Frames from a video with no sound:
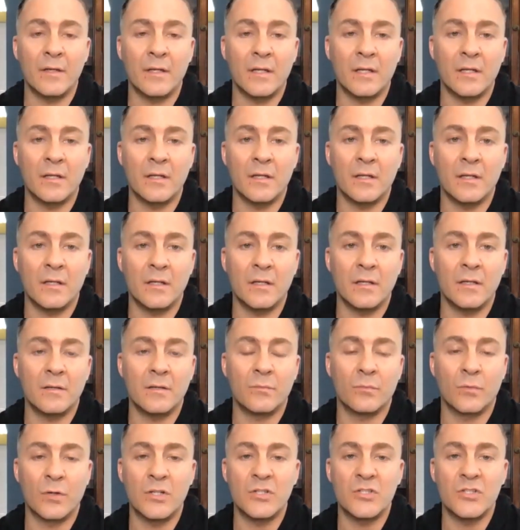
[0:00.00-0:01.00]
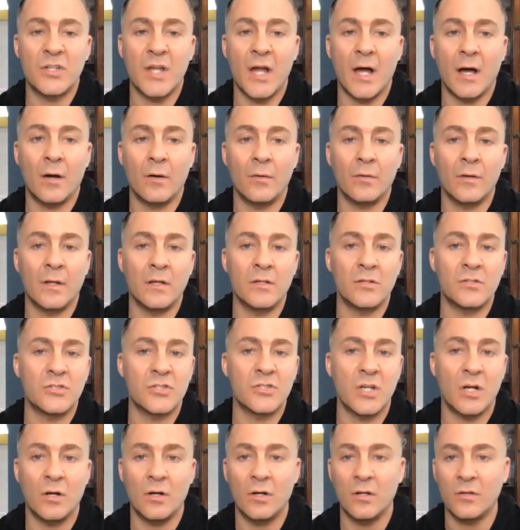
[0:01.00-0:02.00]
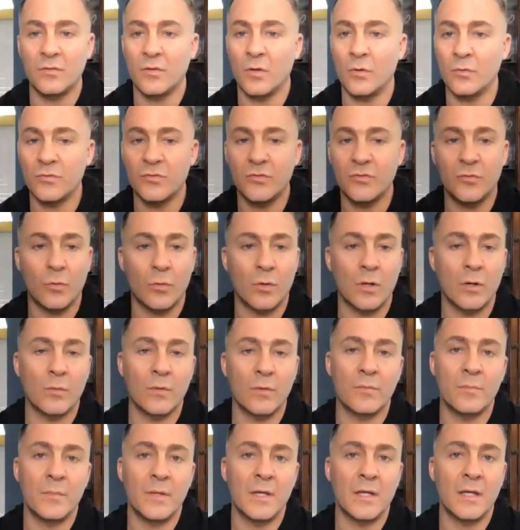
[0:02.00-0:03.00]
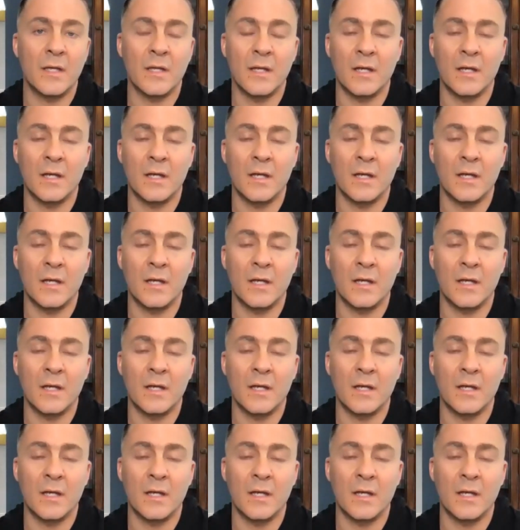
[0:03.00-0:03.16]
he reached out and shared his own story with me,